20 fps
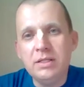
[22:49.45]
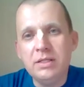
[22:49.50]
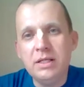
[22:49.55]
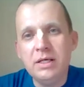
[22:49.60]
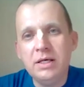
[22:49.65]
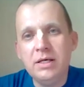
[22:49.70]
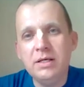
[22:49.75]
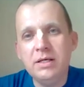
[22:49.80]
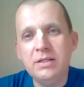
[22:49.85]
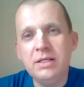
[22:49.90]

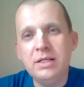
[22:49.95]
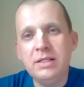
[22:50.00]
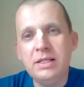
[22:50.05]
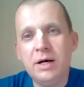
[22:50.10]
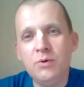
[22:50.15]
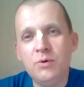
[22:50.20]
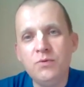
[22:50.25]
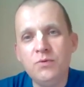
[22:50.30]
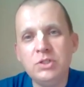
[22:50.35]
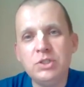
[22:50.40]
the
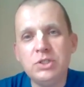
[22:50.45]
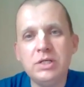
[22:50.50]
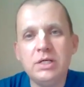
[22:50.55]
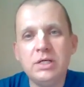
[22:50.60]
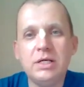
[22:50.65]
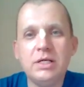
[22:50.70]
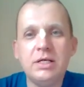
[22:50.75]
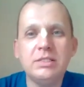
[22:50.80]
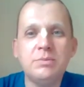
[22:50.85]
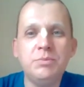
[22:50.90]
town which
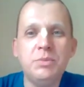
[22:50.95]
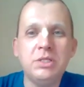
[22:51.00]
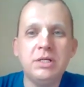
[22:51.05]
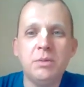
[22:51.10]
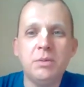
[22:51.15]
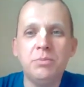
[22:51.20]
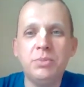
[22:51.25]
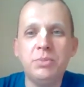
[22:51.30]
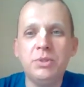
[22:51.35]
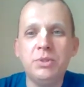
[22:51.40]
has been
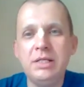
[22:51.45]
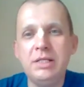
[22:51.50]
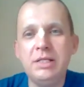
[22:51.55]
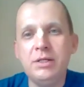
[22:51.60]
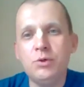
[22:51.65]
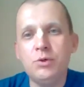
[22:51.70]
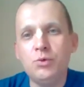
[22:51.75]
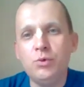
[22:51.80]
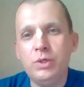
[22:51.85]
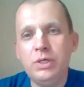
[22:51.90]
completely
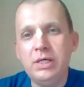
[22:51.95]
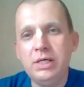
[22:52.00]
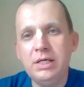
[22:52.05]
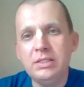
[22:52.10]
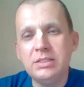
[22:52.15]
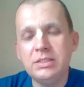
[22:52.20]
ruined.